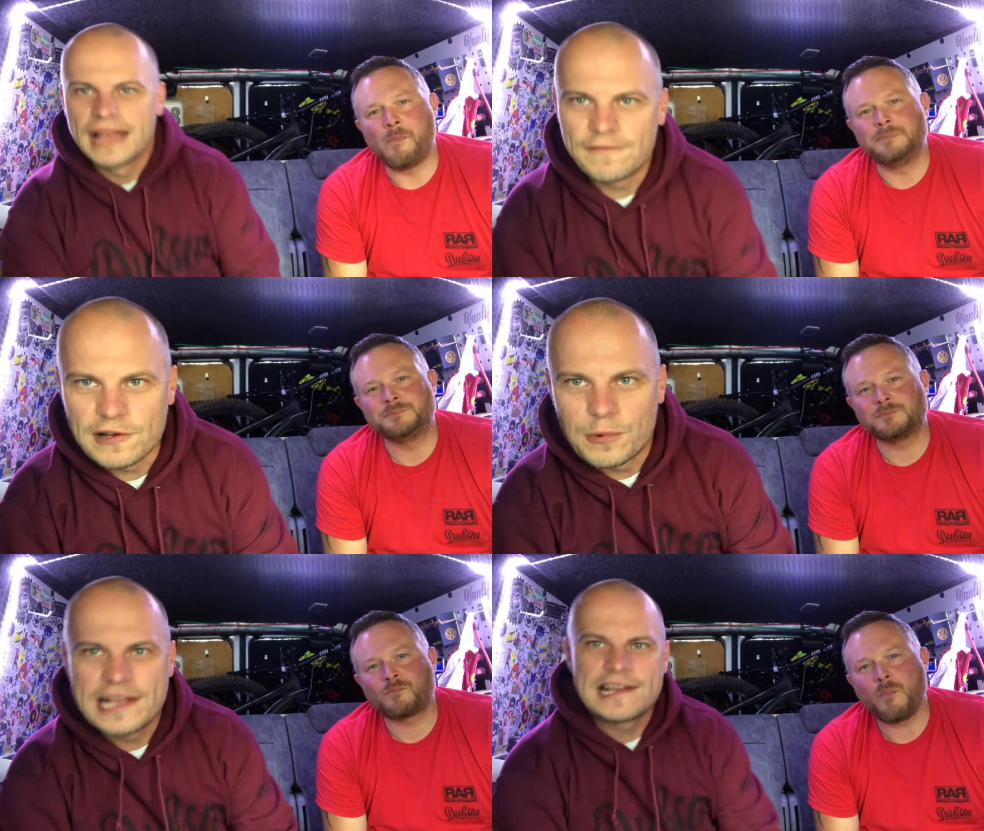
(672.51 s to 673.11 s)
Speaker 1: Have a
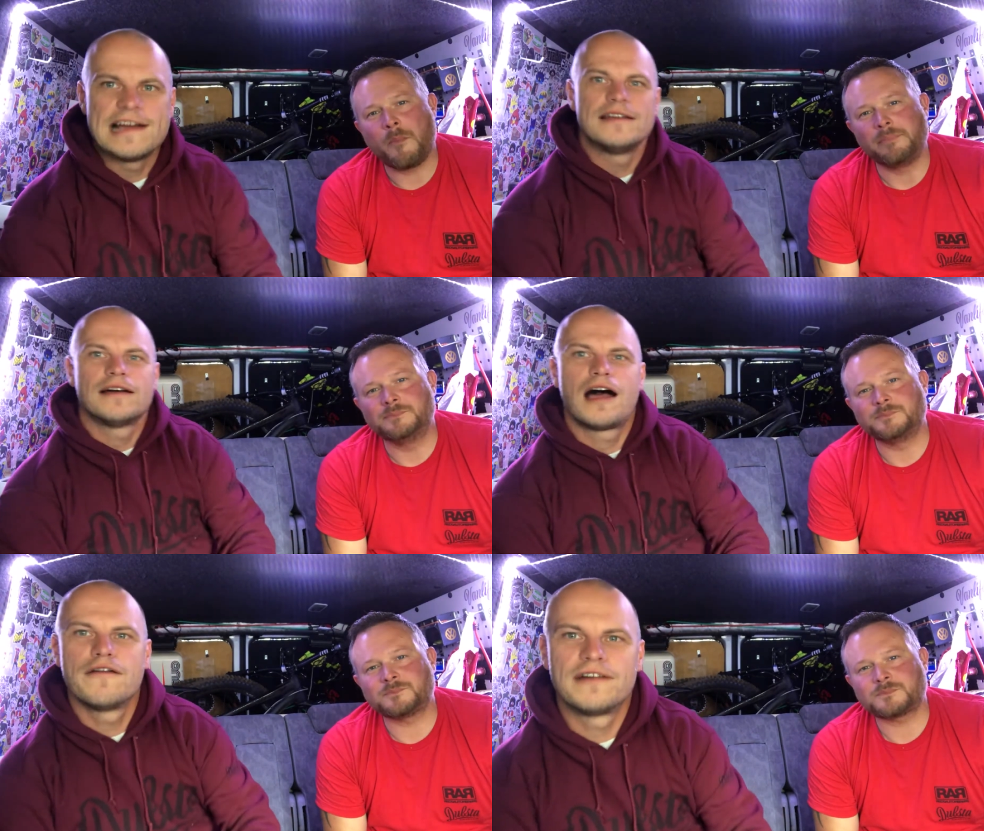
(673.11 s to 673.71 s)
good weekend.
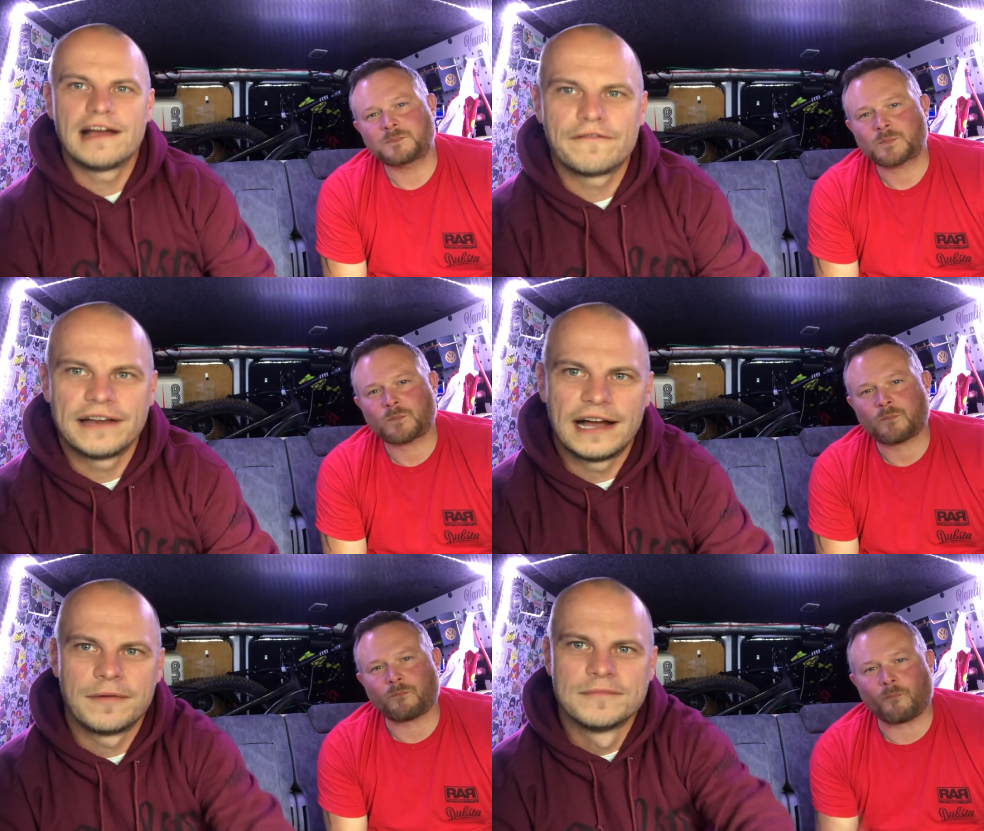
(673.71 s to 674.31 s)
Over and out for
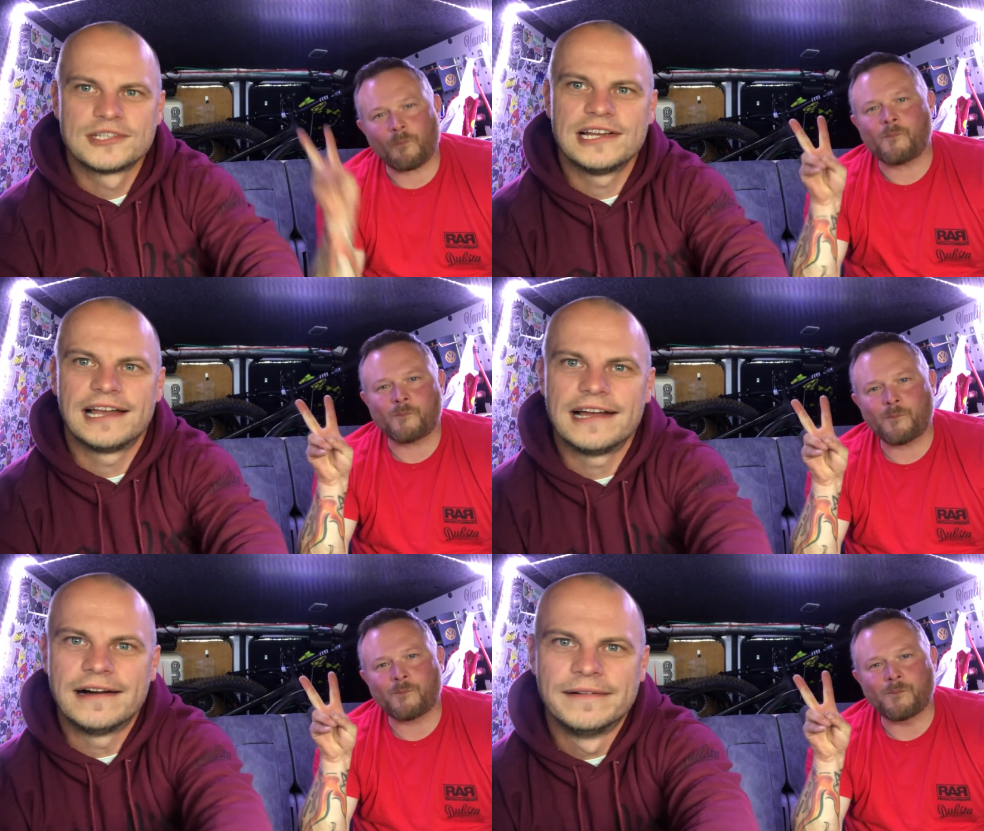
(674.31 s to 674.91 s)
now. See you
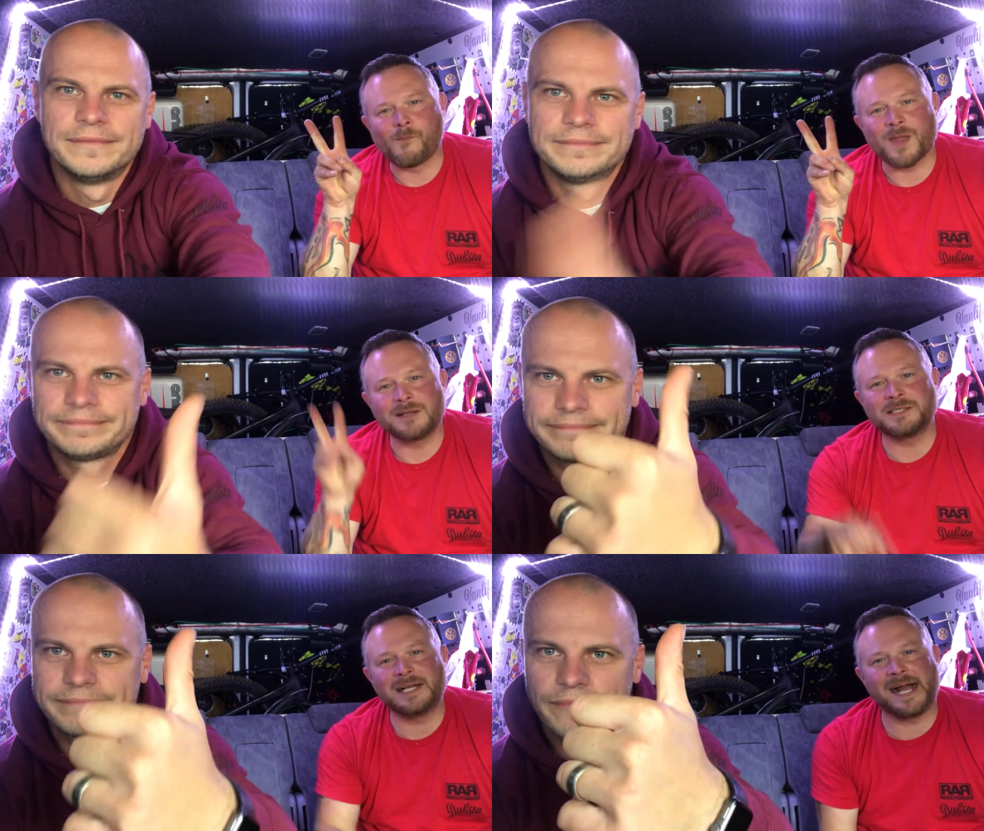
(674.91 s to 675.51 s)
later.
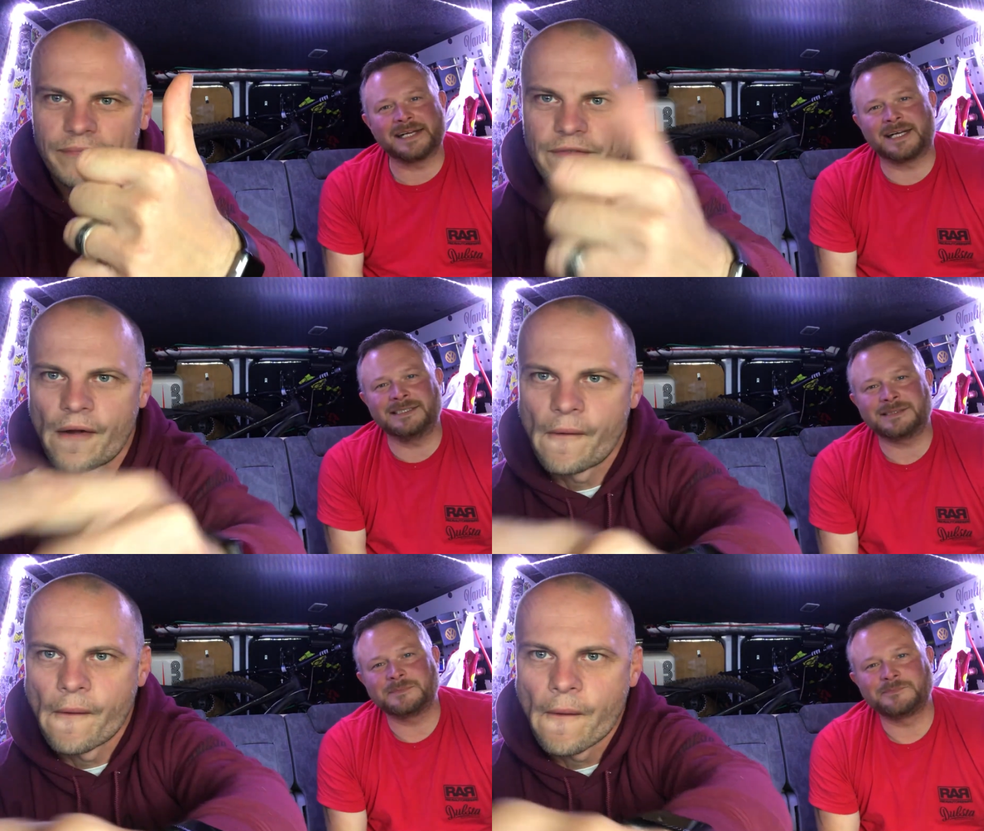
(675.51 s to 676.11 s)
Speaker 2: See you later,
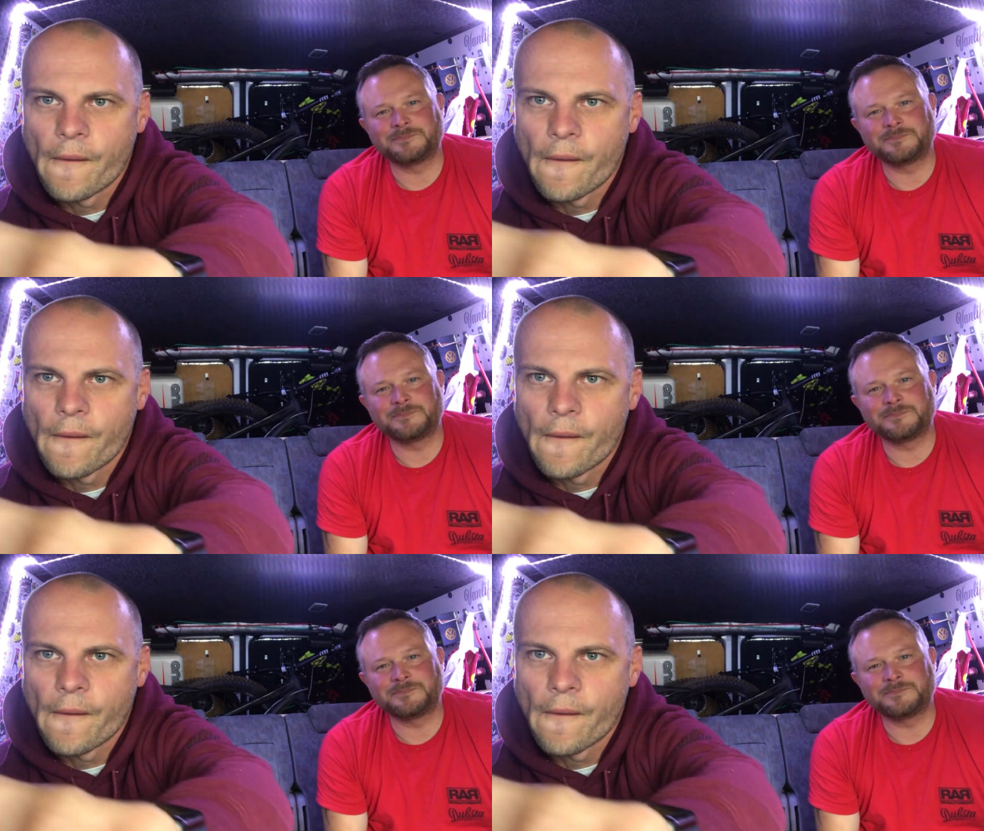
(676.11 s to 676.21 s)
guys.